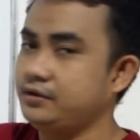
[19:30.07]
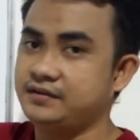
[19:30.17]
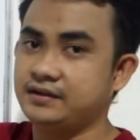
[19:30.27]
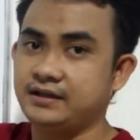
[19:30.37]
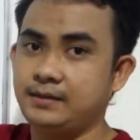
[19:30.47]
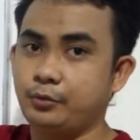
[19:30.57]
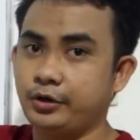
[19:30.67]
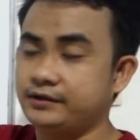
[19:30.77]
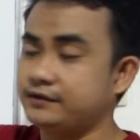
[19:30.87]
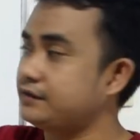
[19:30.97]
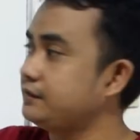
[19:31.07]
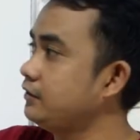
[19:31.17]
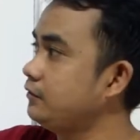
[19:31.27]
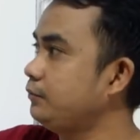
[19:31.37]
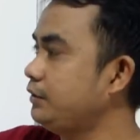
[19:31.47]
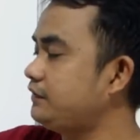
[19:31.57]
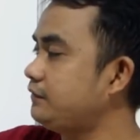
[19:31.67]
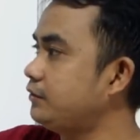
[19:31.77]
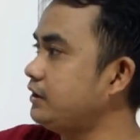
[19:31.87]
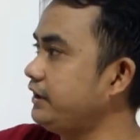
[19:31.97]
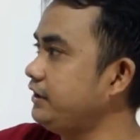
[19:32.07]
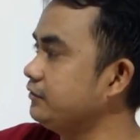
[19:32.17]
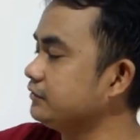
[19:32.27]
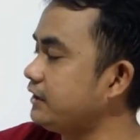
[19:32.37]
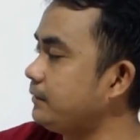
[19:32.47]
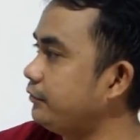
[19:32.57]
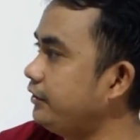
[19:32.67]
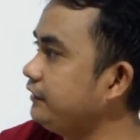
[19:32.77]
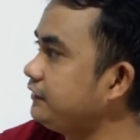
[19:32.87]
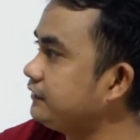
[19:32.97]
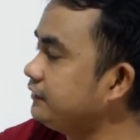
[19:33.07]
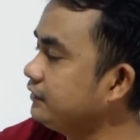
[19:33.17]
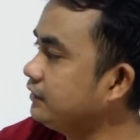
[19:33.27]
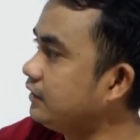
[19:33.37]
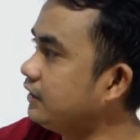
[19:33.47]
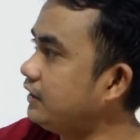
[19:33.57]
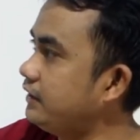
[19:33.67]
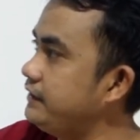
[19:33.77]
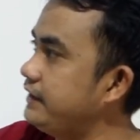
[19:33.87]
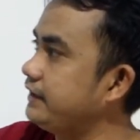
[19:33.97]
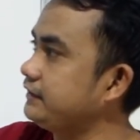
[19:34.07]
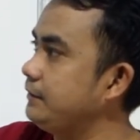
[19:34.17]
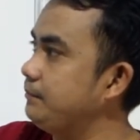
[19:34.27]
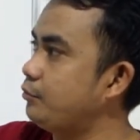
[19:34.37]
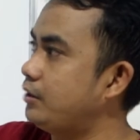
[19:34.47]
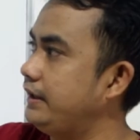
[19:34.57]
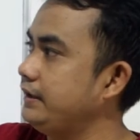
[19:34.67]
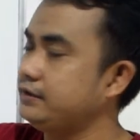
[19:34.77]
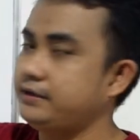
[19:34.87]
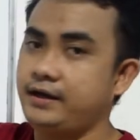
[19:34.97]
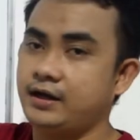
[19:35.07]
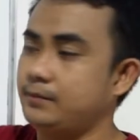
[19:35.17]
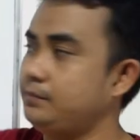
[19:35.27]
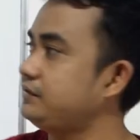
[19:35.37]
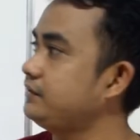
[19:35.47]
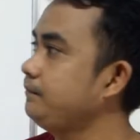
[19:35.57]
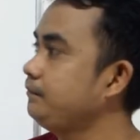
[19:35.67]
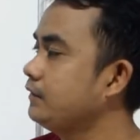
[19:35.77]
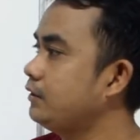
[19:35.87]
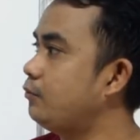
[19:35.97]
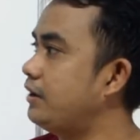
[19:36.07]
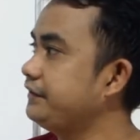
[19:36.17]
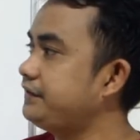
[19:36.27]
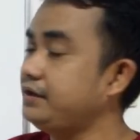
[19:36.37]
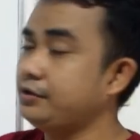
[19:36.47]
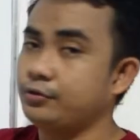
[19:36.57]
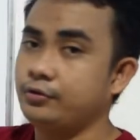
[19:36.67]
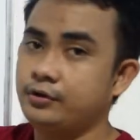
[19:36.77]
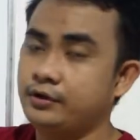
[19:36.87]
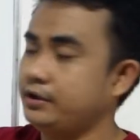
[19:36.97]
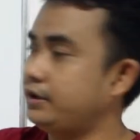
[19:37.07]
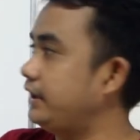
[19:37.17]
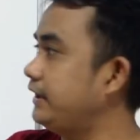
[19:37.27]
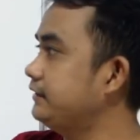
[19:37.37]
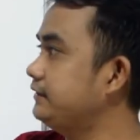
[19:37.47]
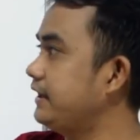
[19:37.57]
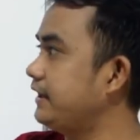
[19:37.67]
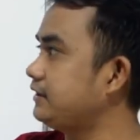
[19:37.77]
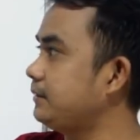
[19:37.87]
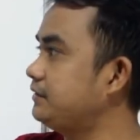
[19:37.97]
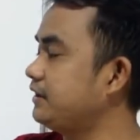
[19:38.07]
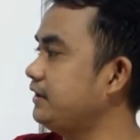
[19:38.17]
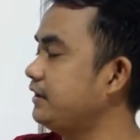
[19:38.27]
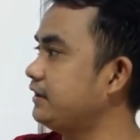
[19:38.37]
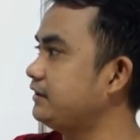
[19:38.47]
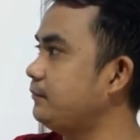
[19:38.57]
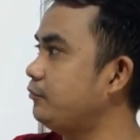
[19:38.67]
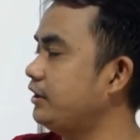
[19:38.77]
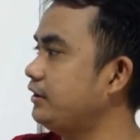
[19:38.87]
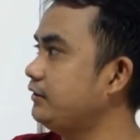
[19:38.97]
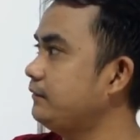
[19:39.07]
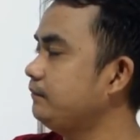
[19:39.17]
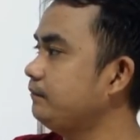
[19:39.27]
sa 3 points. Wherein yung 3 points are negative 1, 3 halves, 1, 0, and negative 3, negative 1.